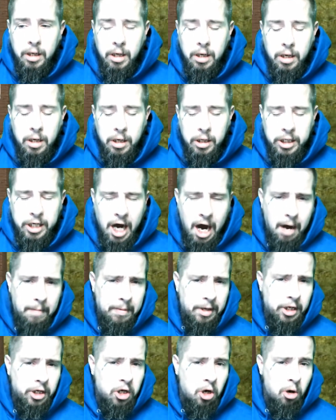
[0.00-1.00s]

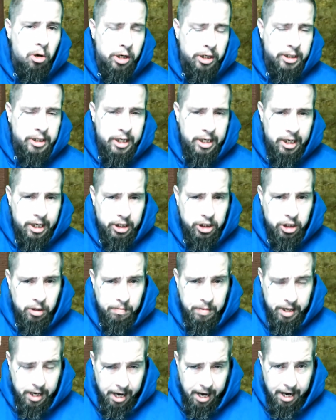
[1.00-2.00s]
common courtesy that should
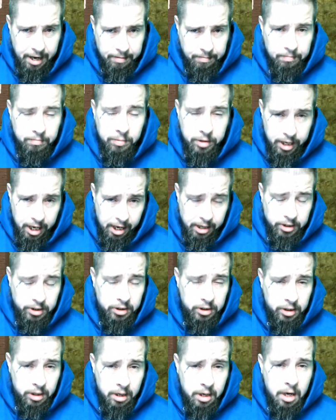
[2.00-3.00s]
be had?
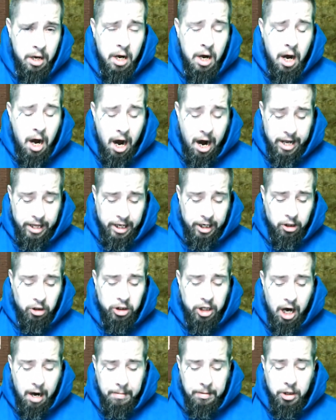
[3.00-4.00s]
Yes. I think there's
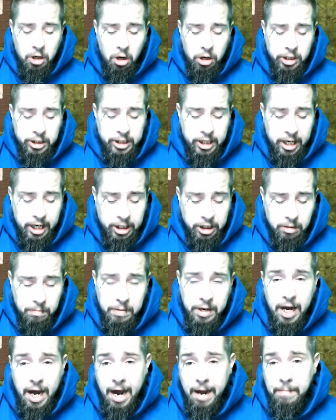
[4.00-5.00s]
common courtesy that should be
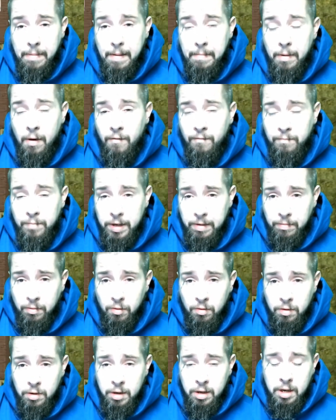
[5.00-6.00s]
had by both people.
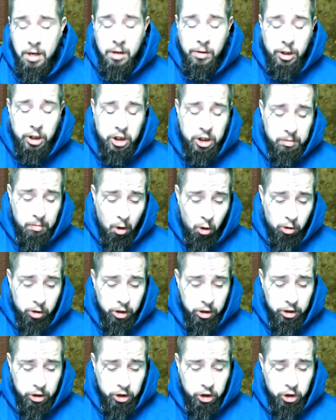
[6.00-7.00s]
The
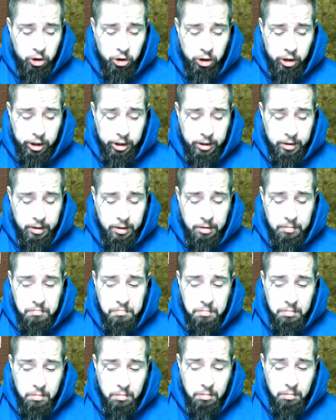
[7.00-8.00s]
smokers should
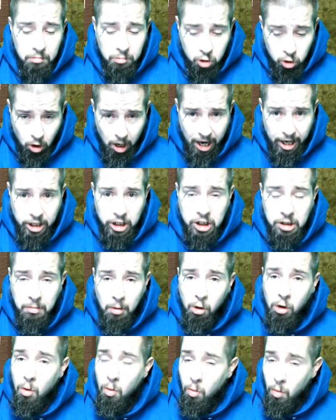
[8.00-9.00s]
try to
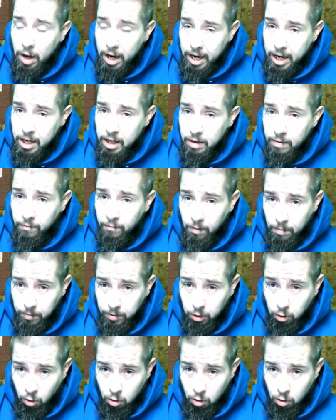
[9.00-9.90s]
smoke away from the group